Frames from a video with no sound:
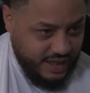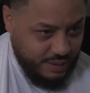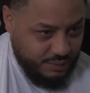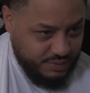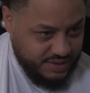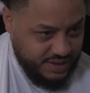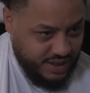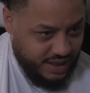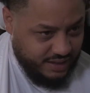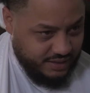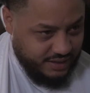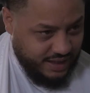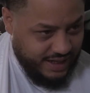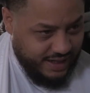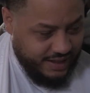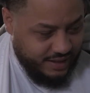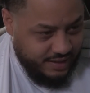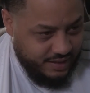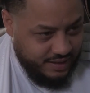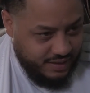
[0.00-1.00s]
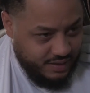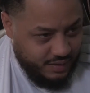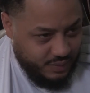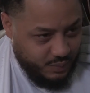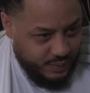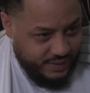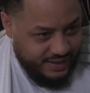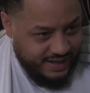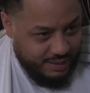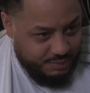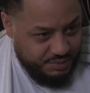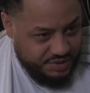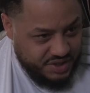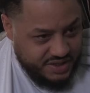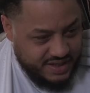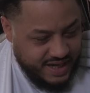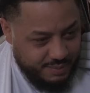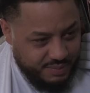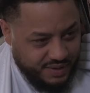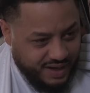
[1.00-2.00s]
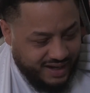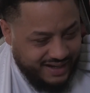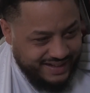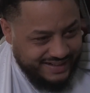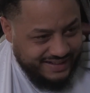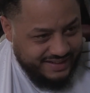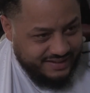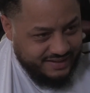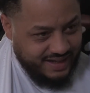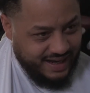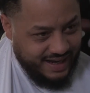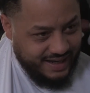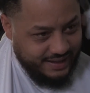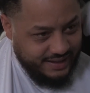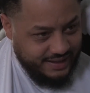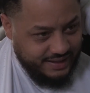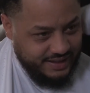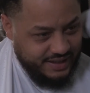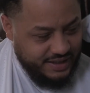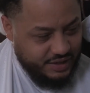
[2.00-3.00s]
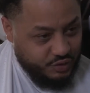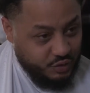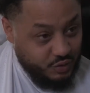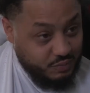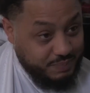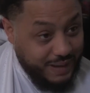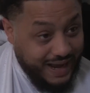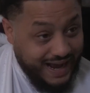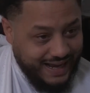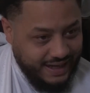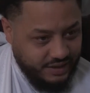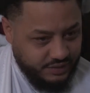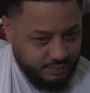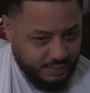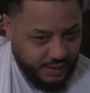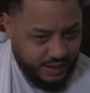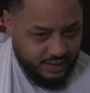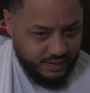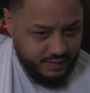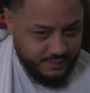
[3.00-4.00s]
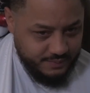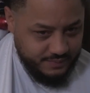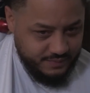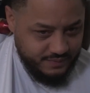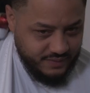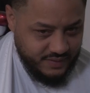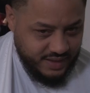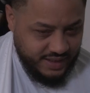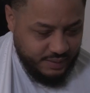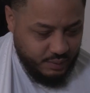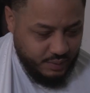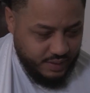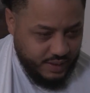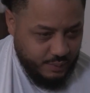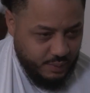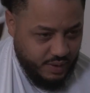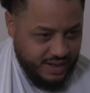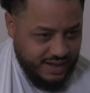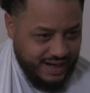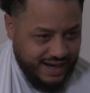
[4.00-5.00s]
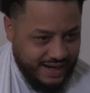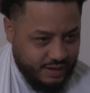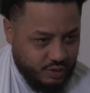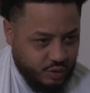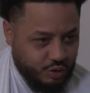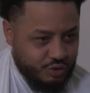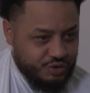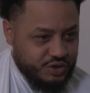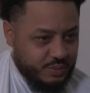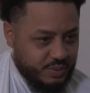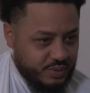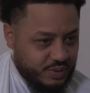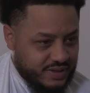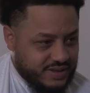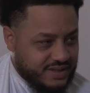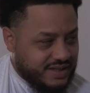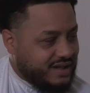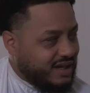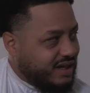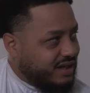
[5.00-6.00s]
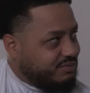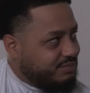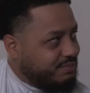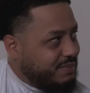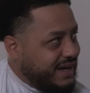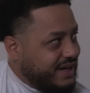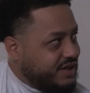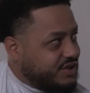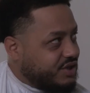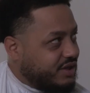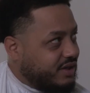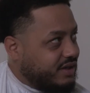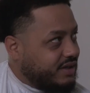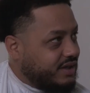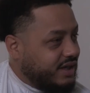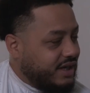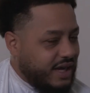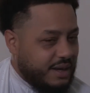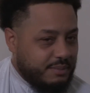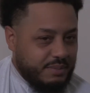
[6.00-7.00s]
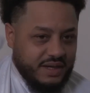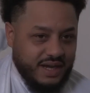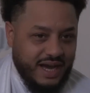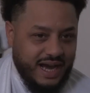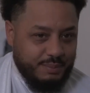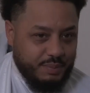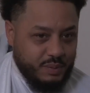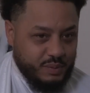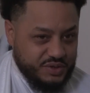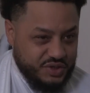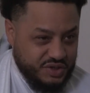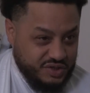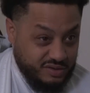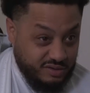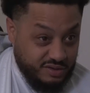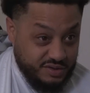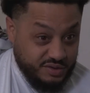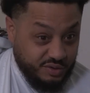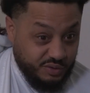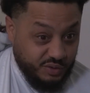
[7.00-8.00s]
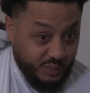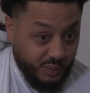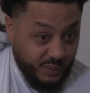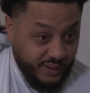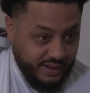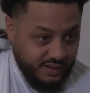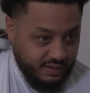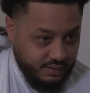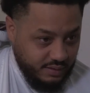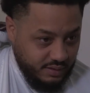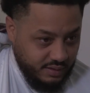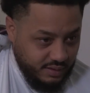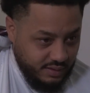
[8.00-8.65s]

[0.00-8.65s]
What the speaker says: There was nothing like, Willian was just kept cutting in, like, he didn't do bad, but he weren't like contributing to nothing major. You get me? Abba was just lost on the wing.